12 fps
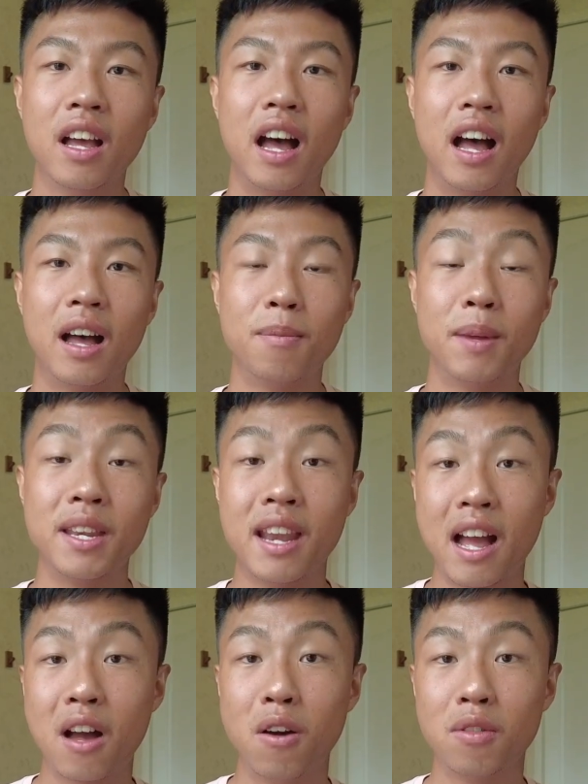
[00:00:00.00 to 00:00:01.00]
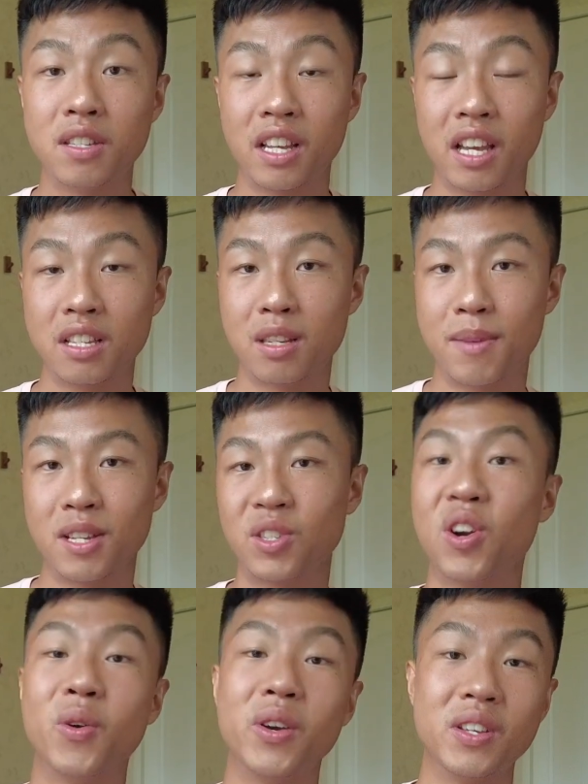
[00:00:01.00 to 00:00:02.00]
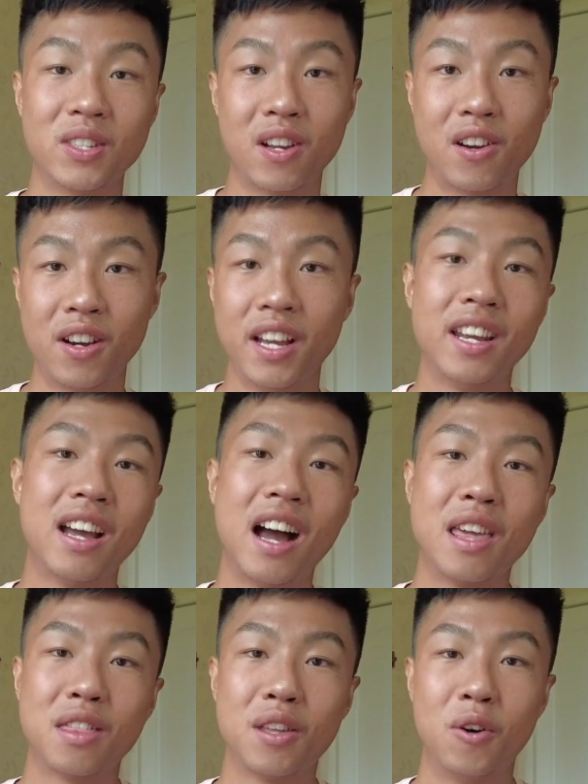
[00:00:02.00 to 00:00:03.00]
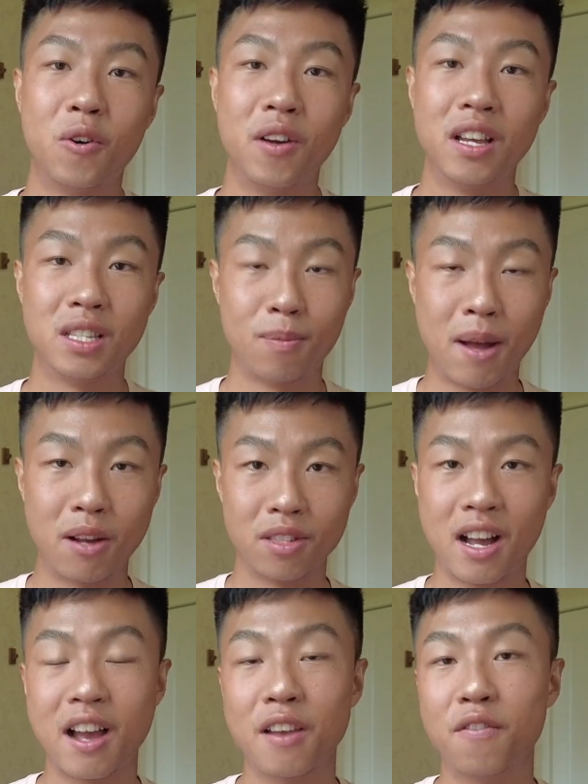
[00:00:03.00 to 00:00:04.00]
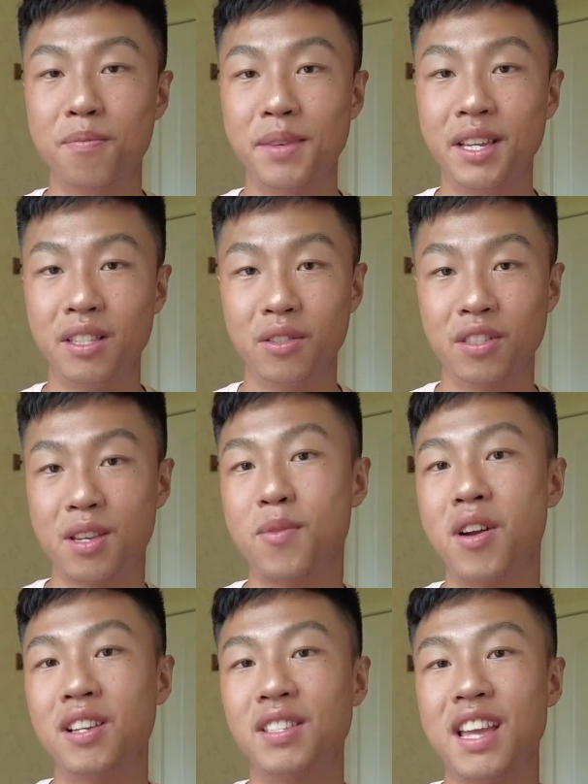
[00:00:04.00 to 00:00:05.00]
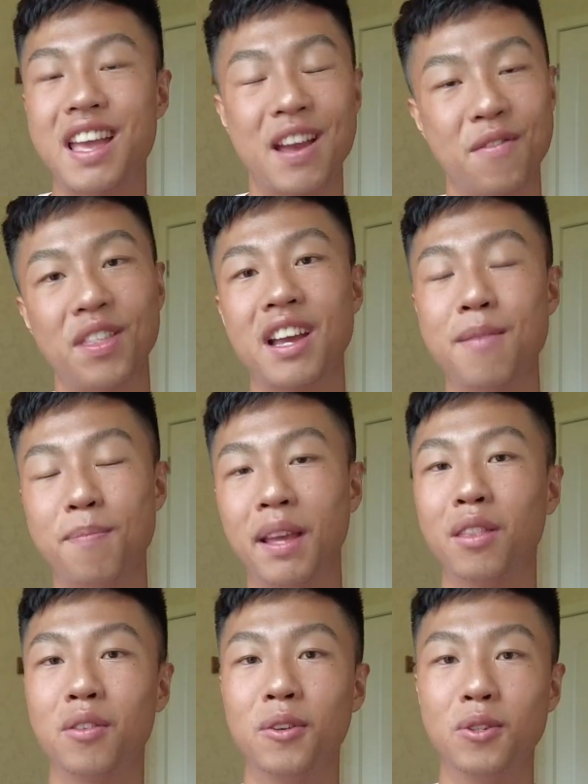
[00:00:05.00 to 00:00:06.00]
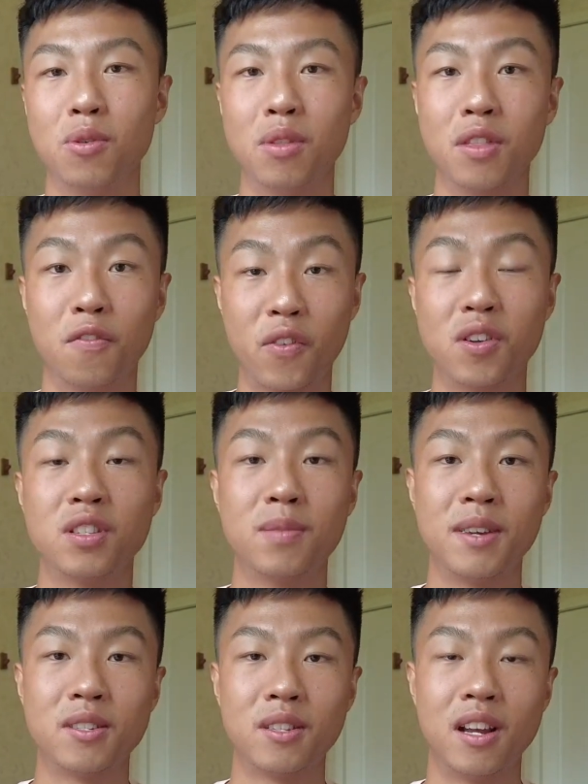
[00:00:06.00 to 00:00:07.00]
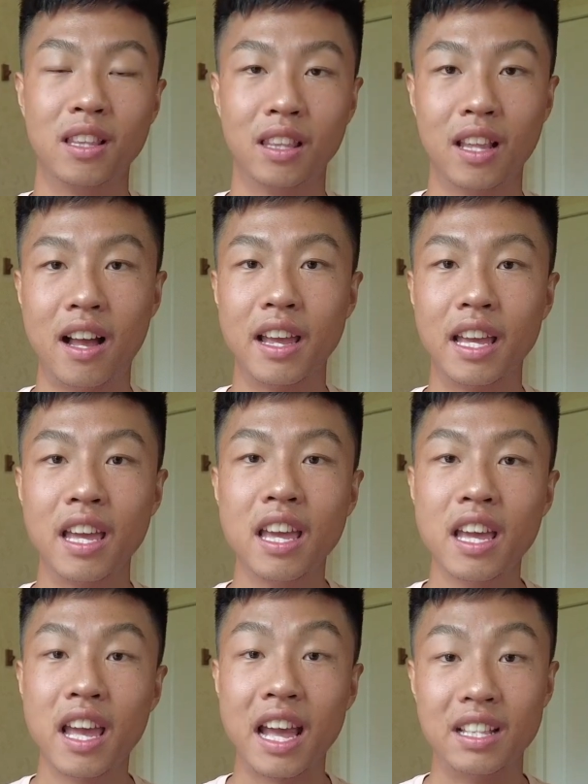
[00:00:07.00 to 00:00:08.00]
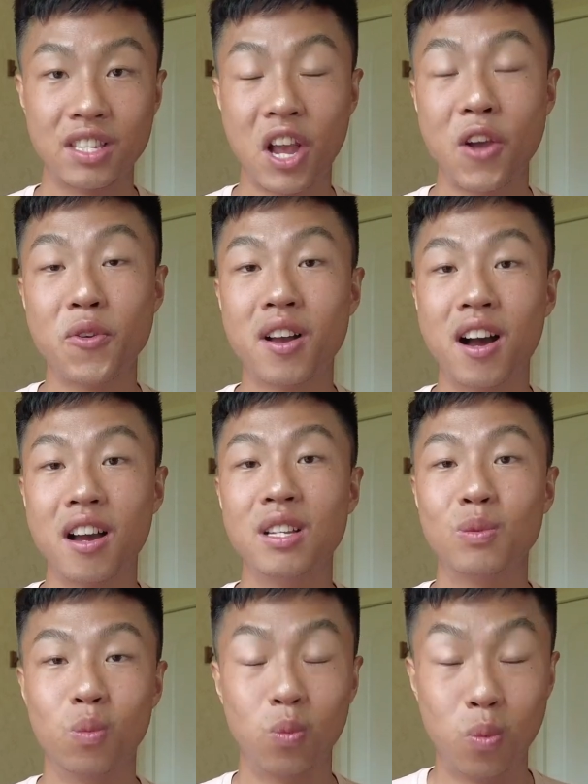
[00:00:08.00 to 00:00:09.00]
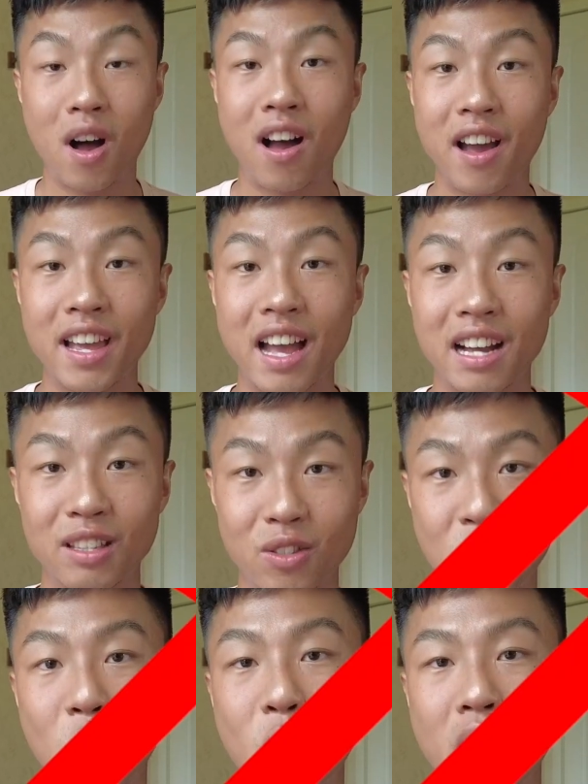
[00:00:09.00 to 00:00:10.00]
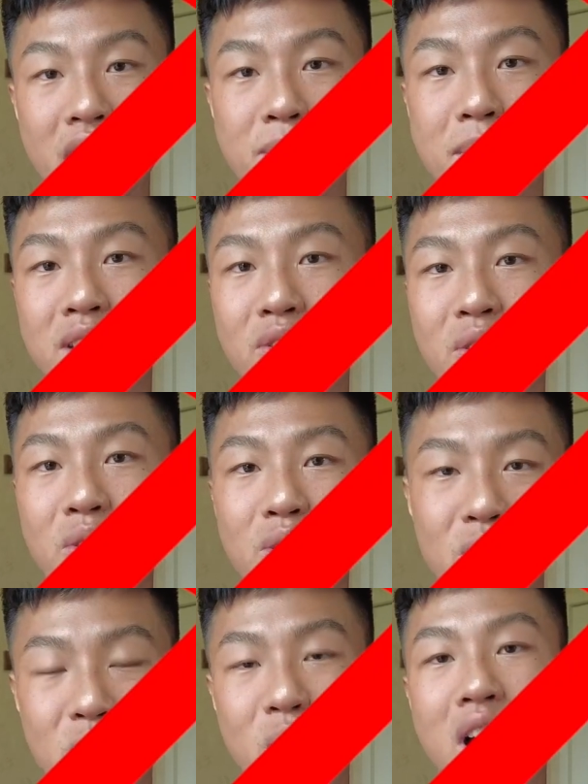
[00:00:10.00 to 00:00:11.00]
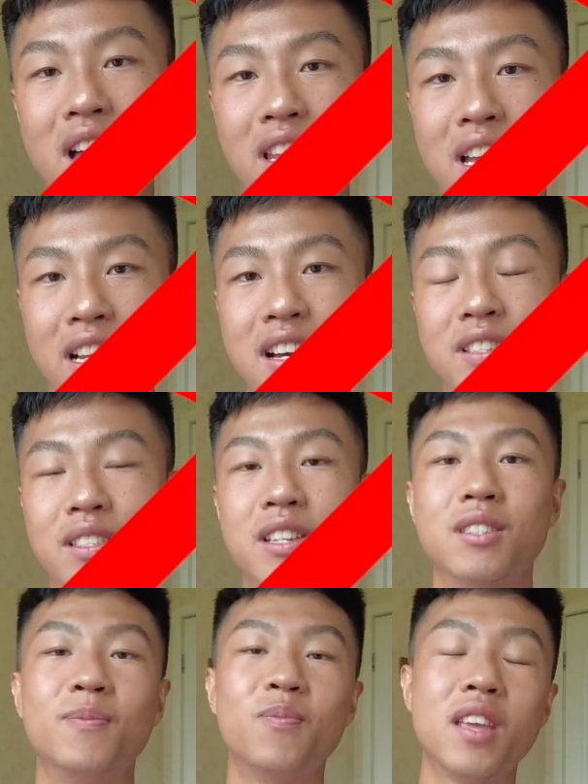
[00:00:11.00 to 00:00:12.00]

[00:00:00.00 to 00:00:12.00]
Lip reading: But now the second semester already started. I thought it's about time for me to summarize everything I've been through during the first semester online and tell you guys why I don't recommend you to do online classes.